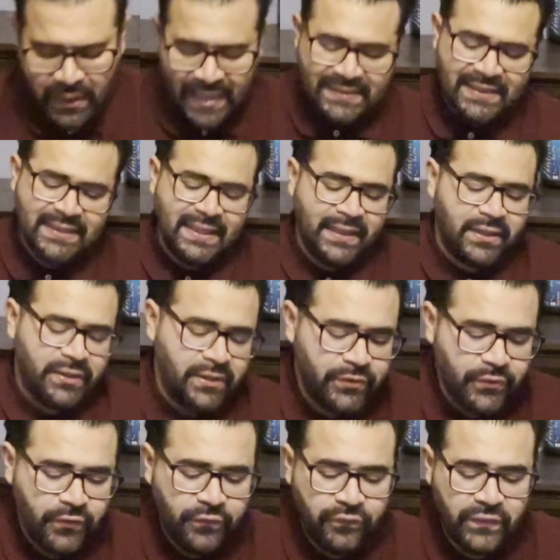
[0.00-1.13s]
I did get
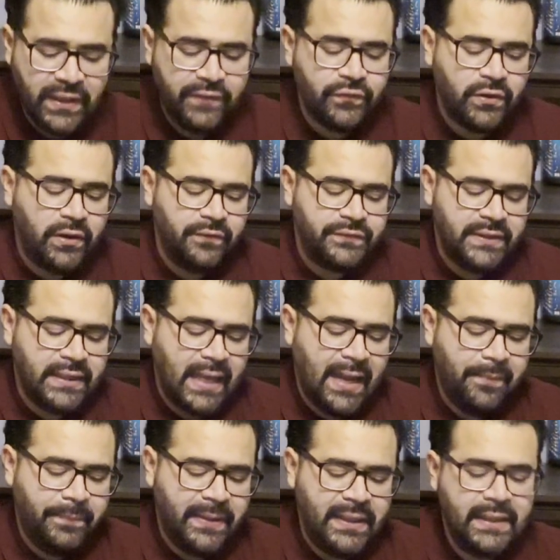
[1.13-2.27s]
another flavor of the
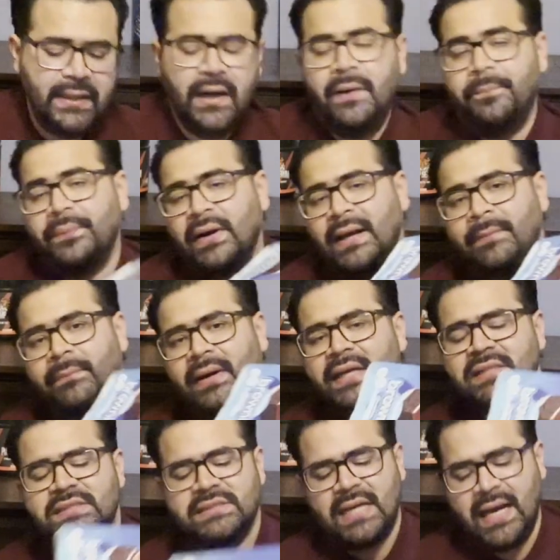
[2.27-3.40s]
AP Prime
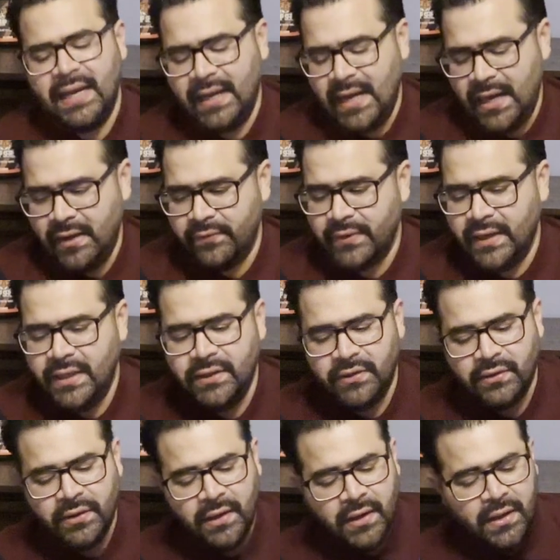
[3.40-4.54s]
Bites. I got right
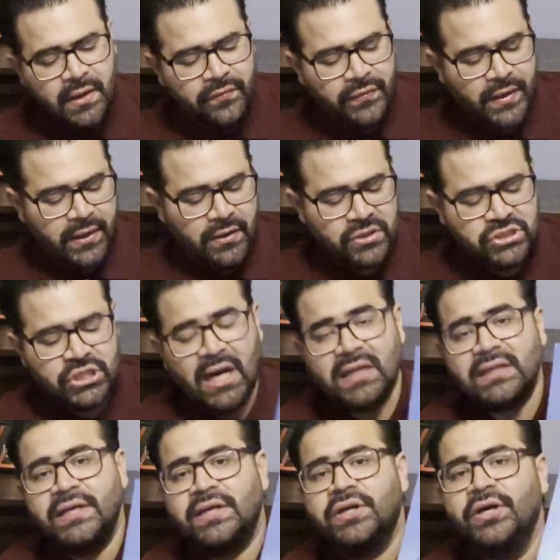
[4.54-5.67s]
here their
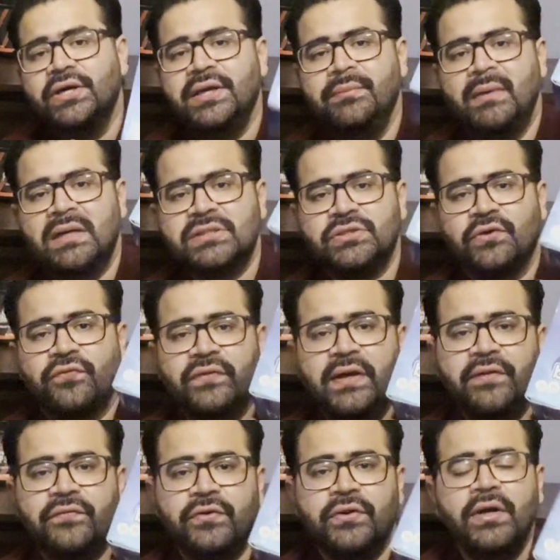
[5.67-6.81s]
chocolate cookie monster
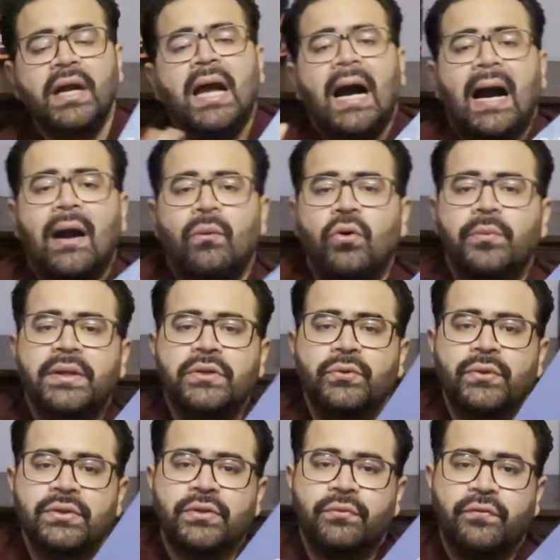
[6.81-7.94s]
flavor. I will be
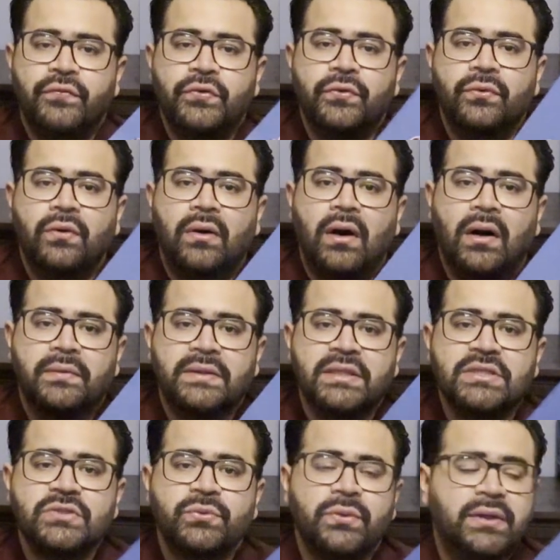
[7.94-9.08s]
doing the review on
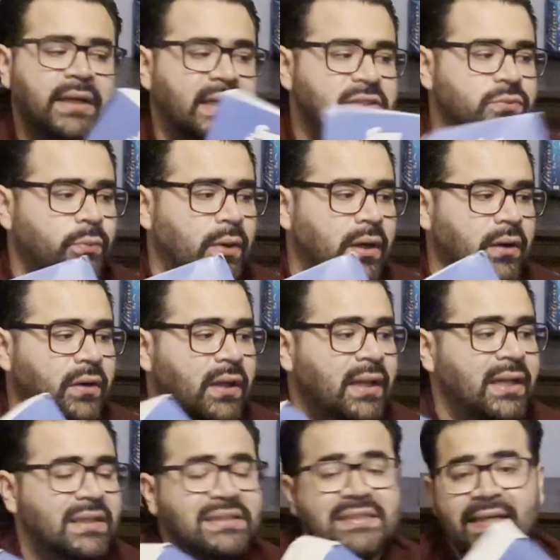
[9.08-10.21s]
this one as well,
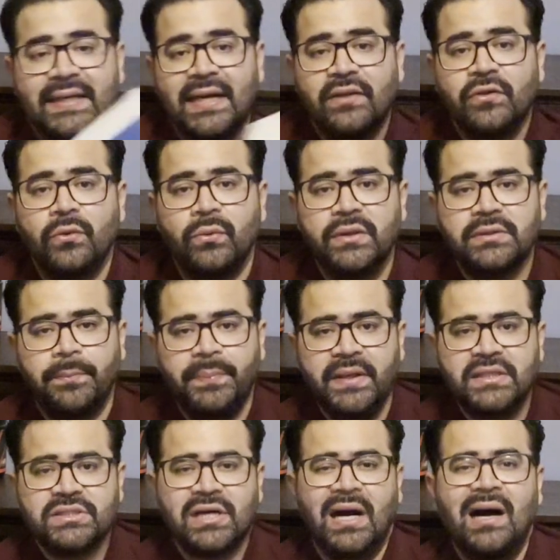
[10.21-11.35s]
together with the
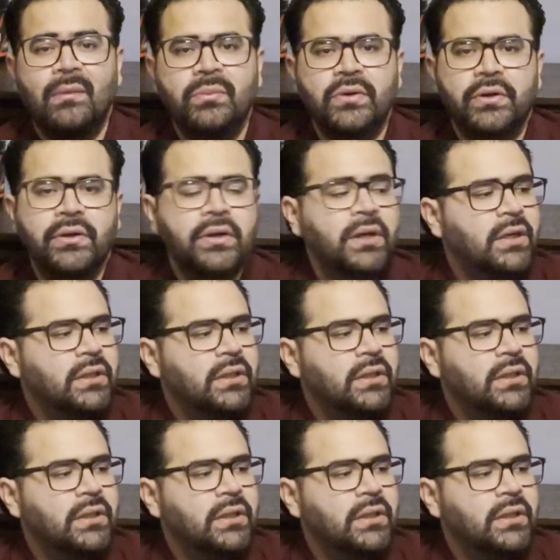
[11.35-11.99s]
peach cobbler,